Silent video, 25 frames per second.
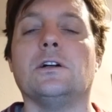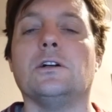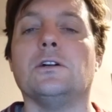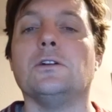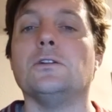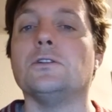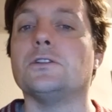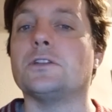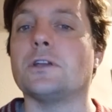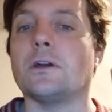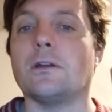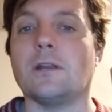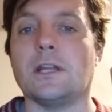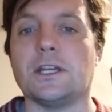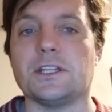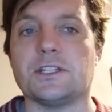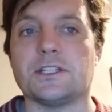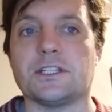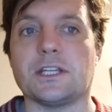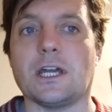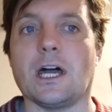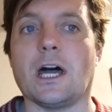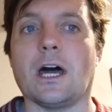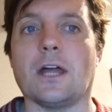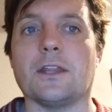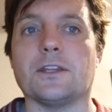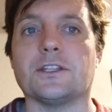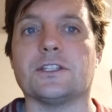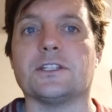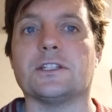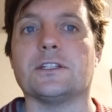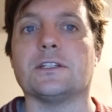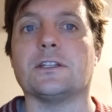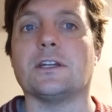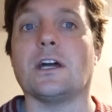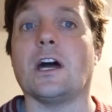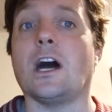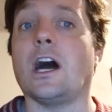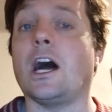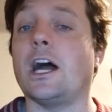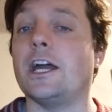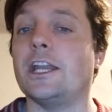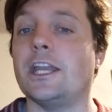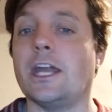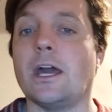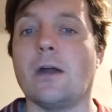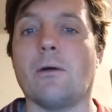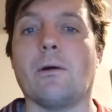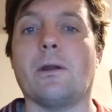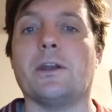Whoso lives to hunt, I
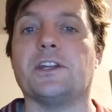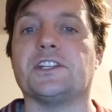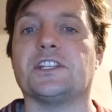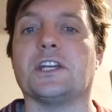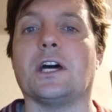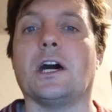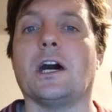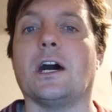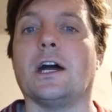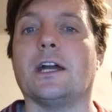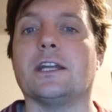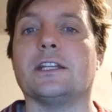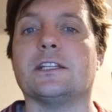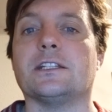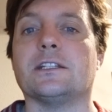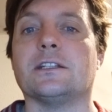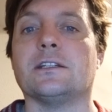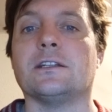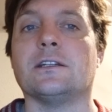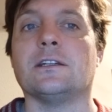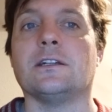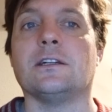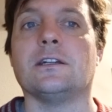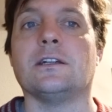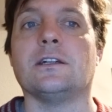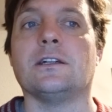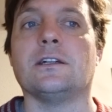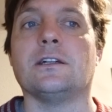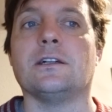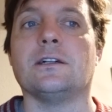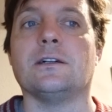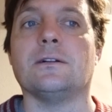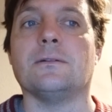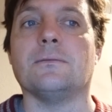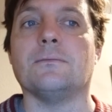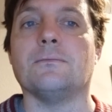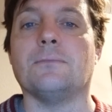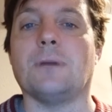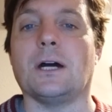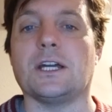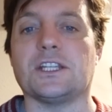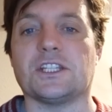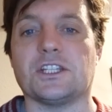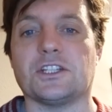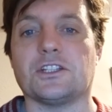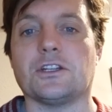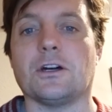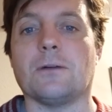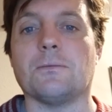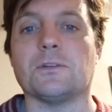know where is a hind, by
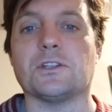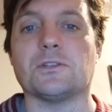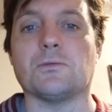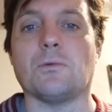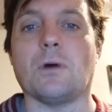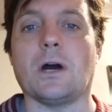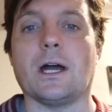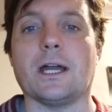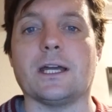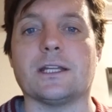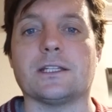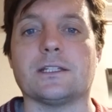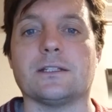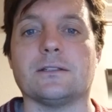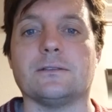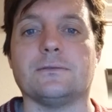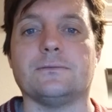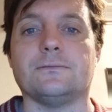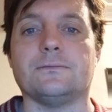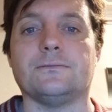Sir Thomas Wyatt.